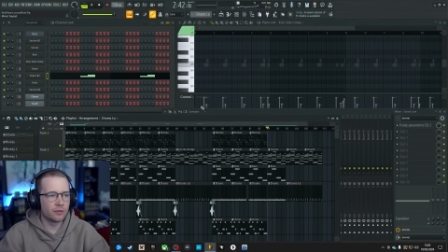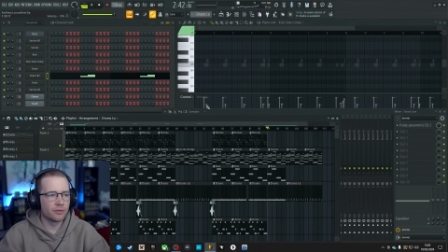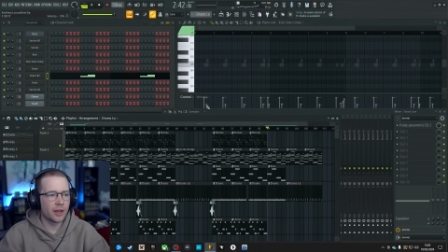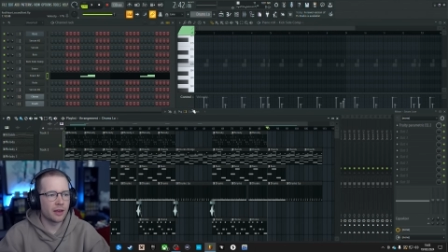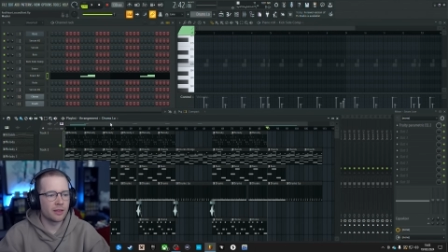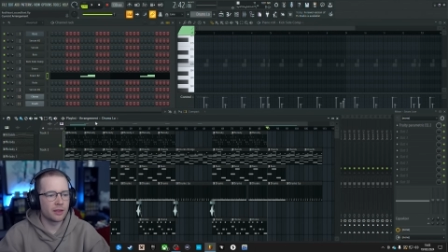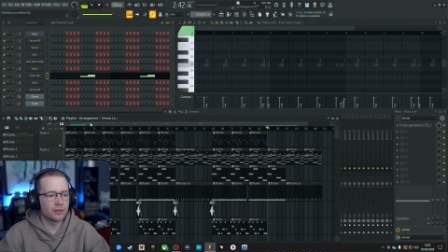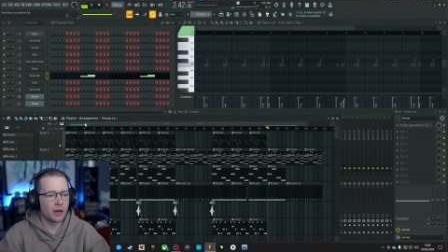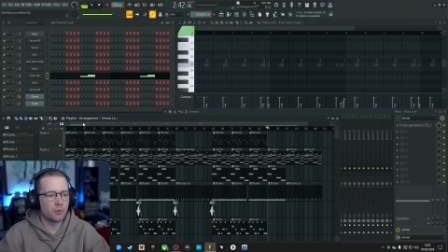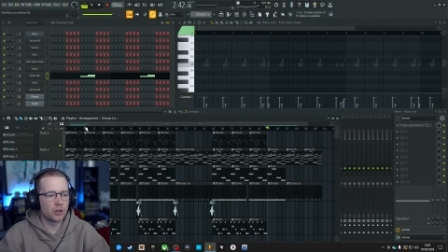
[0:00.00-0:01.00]
of hear things
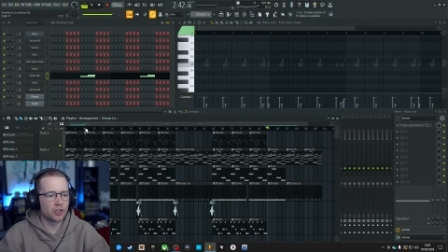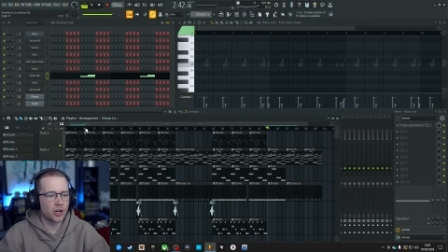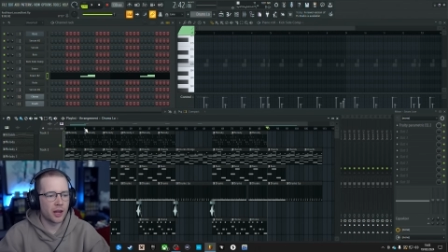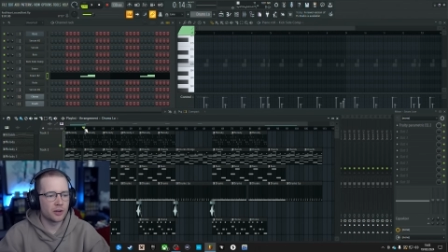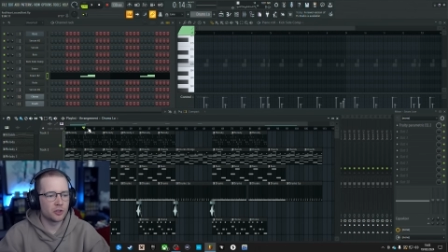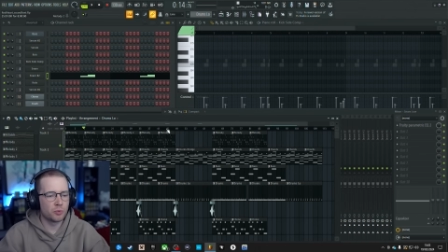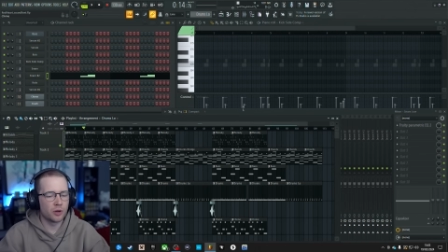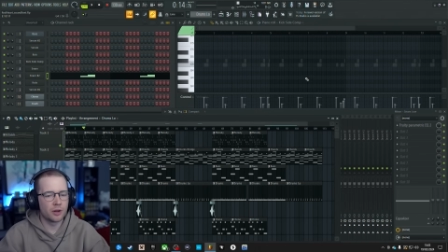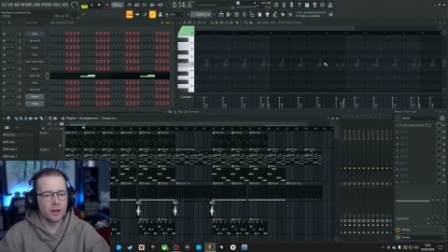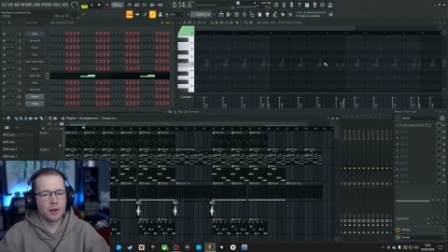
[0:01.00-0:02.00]
that I want to change,
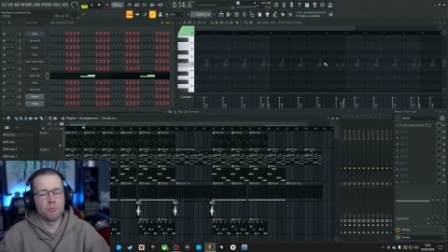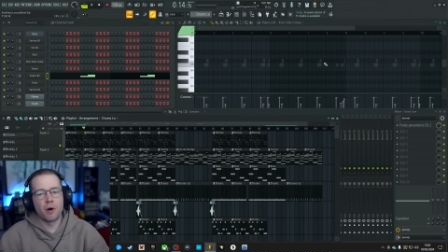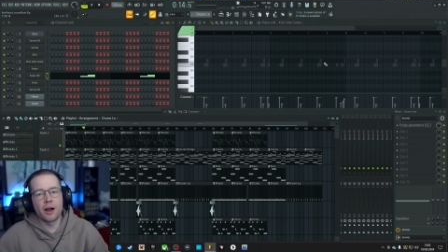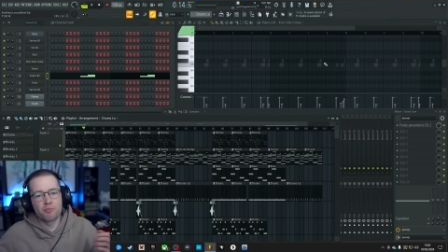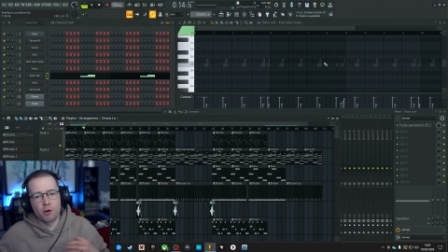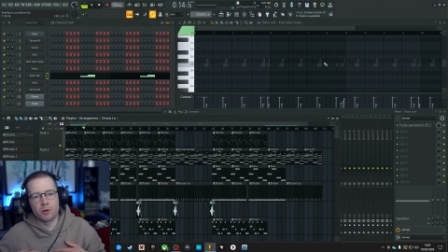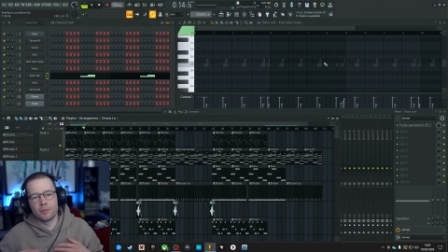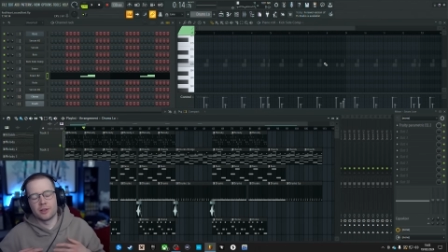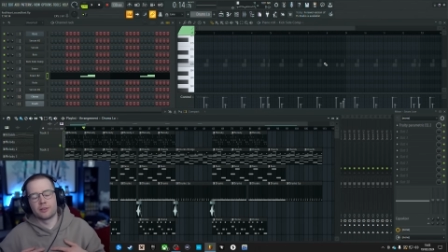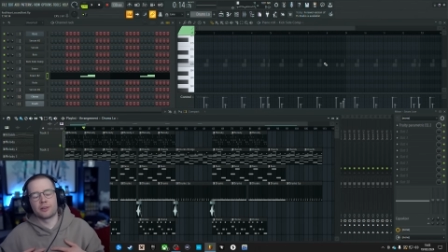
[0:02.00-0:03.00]
but my problem
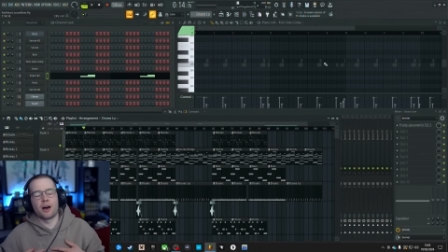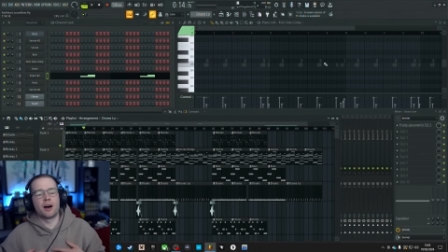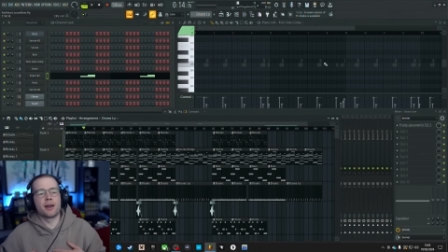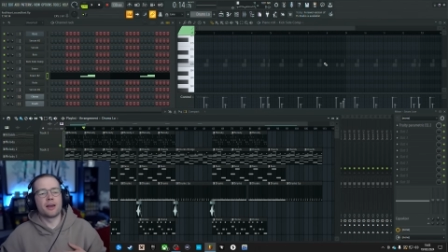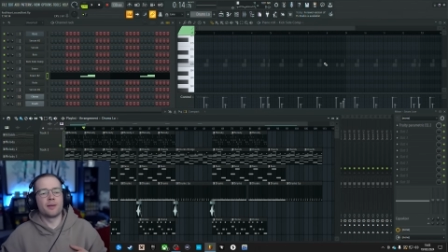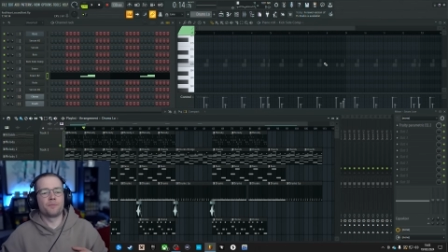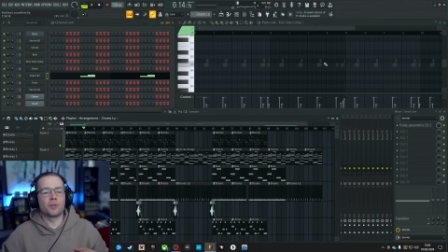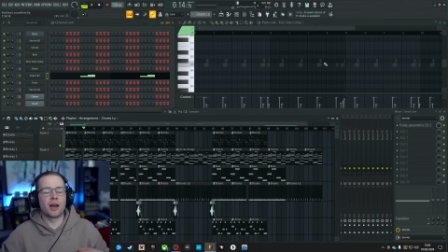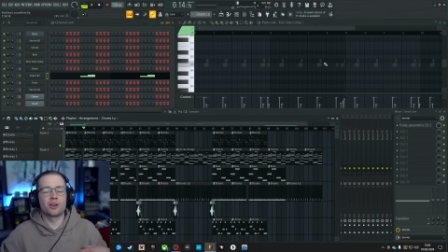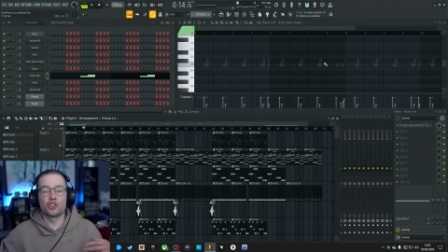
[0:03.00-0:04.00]
is I
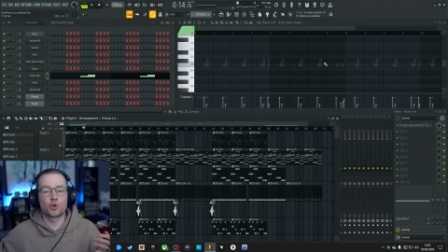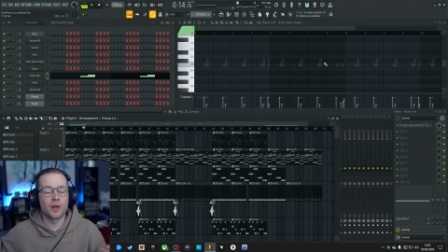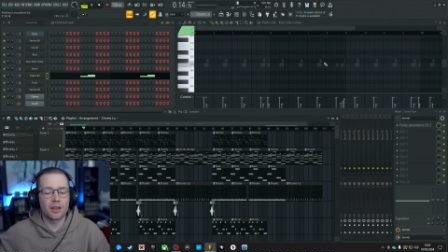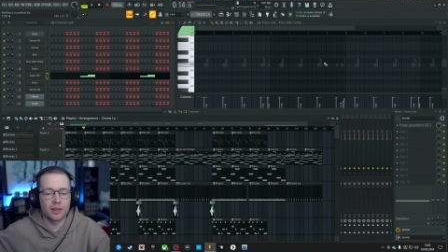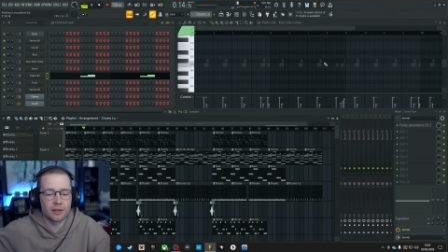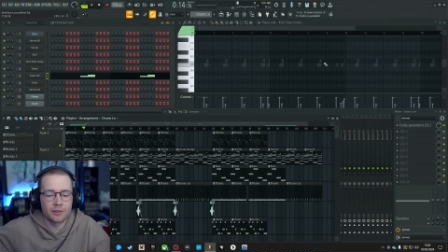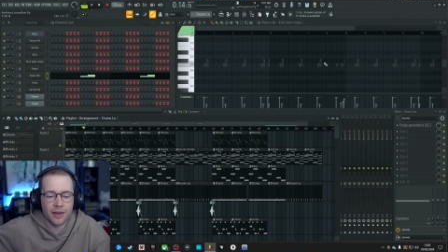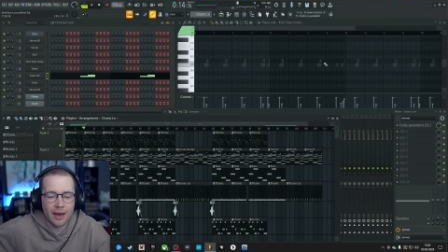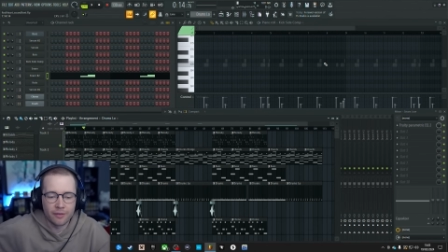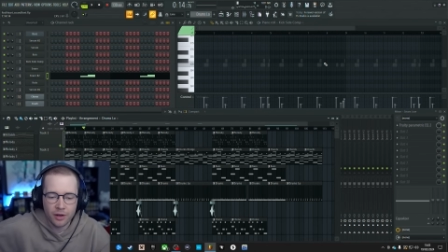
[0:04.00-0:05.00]
could tweak things
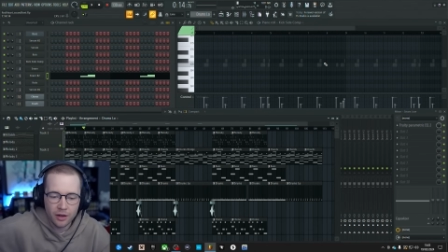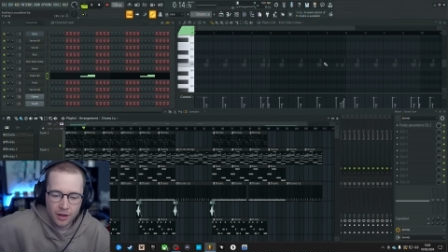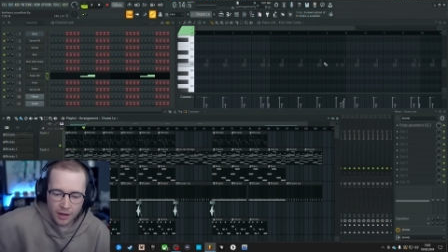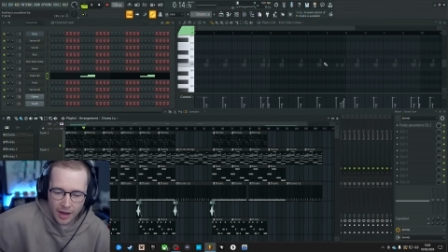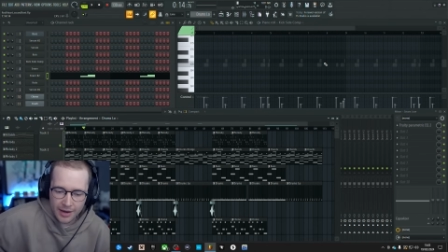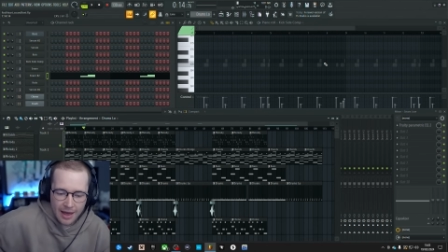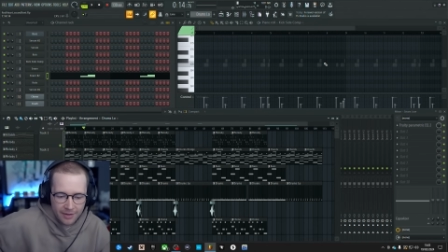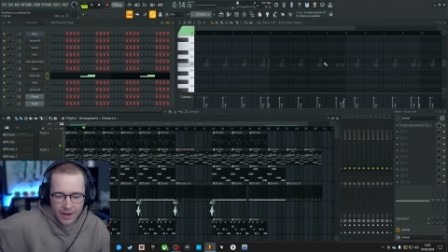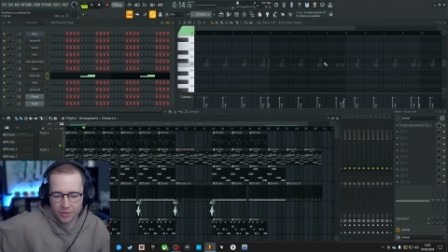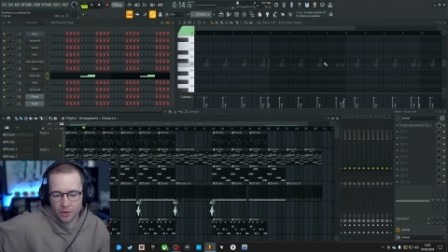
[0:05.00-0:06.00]
forever and
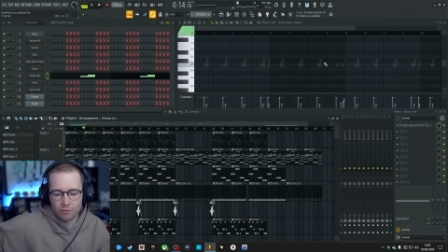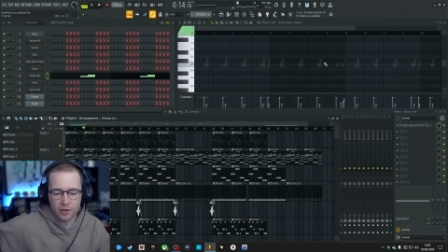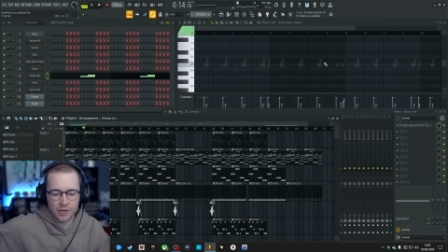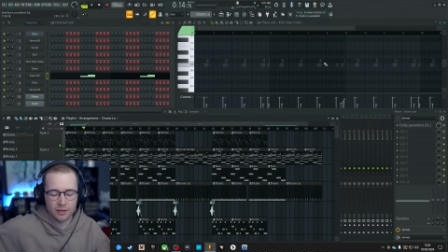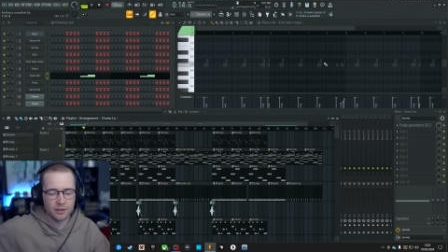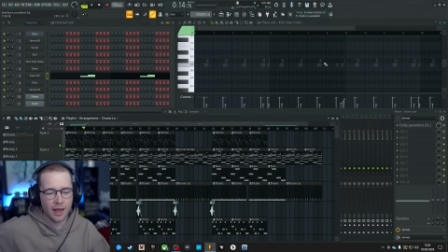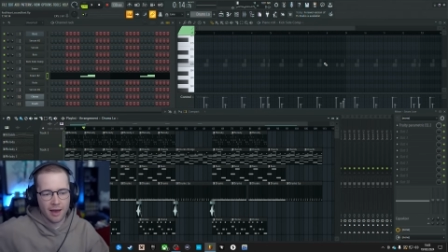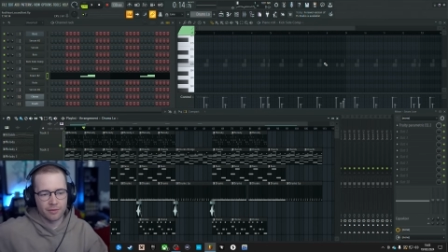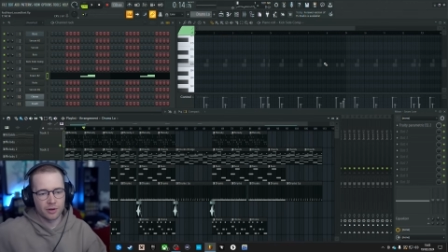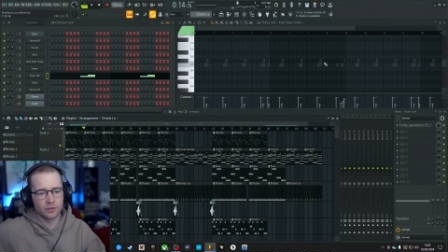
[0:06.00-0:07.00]
never get them released
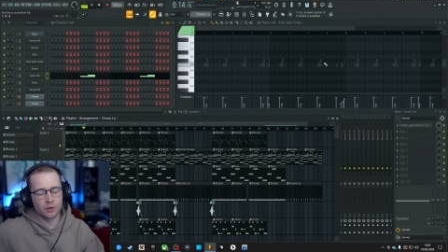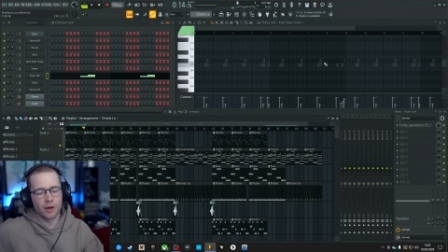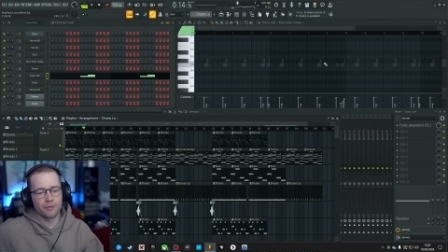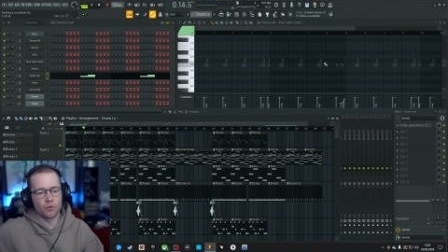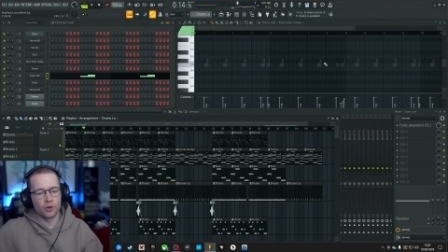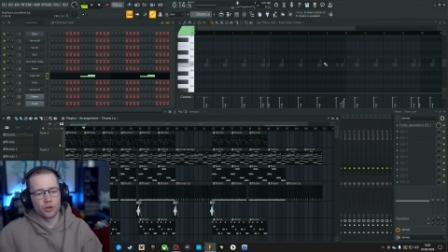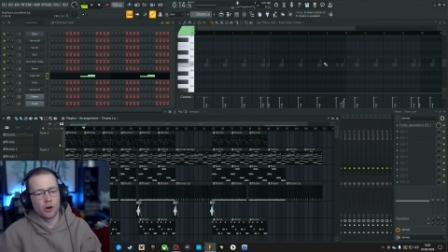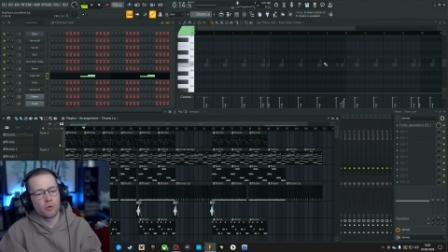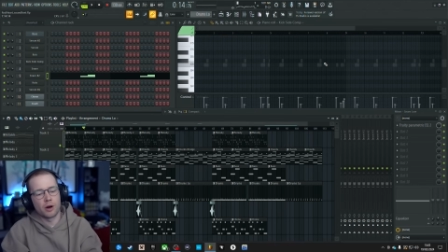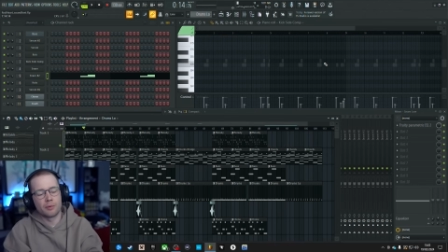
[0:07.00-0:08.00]
ever. So I thought, you
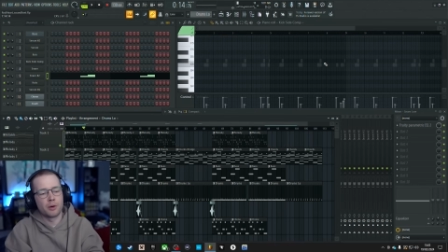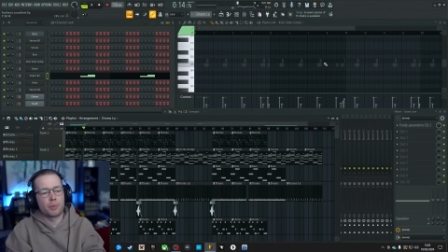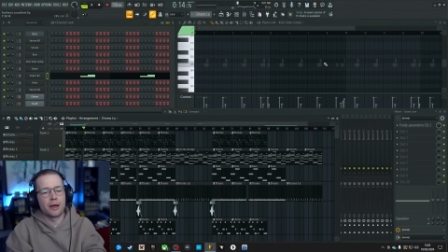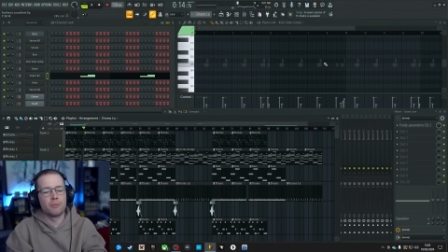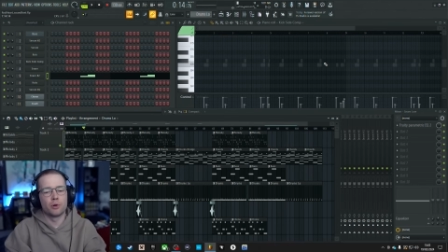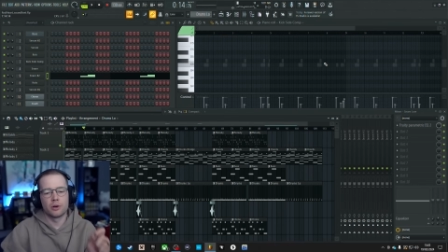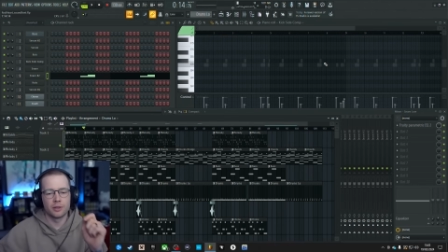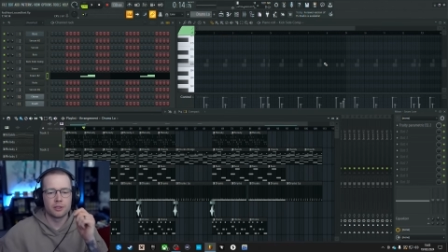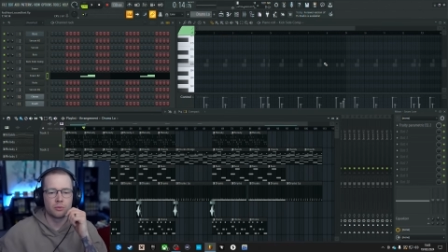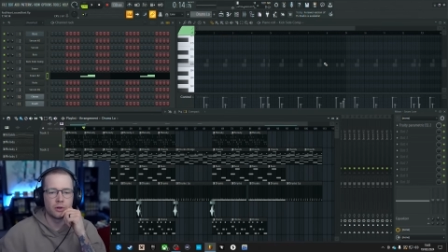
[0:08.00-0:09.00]
know what, I'm going to bite the bullet on
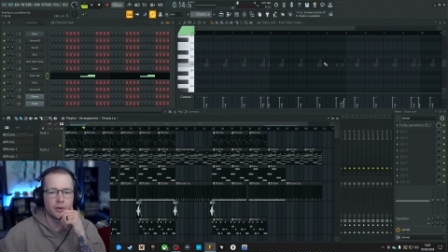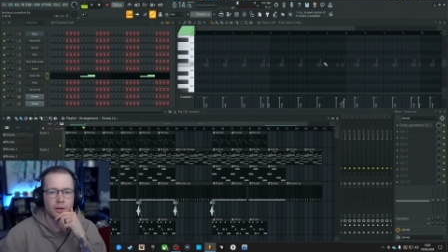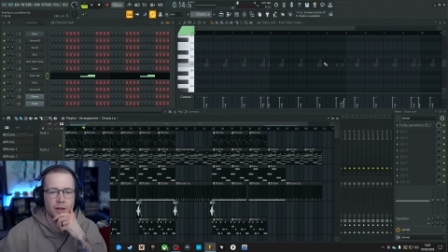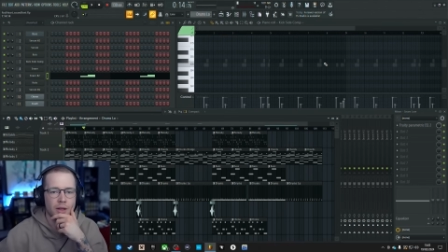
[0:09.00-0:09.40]
this one.